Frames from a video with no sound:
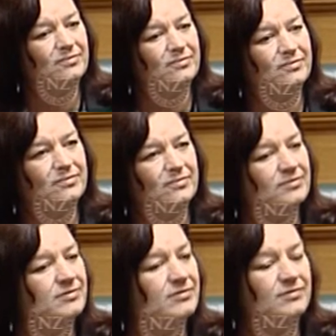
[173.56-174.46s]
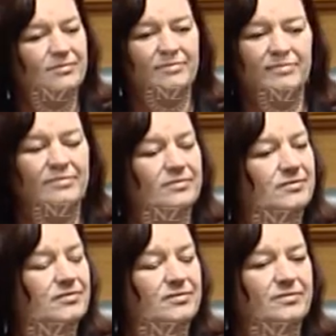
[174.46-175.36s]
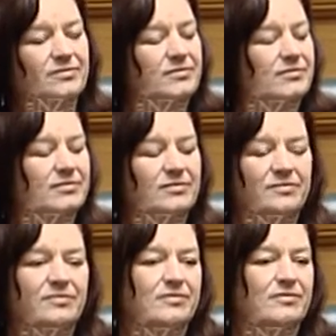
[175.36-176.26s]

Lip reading: This person isn't speaking.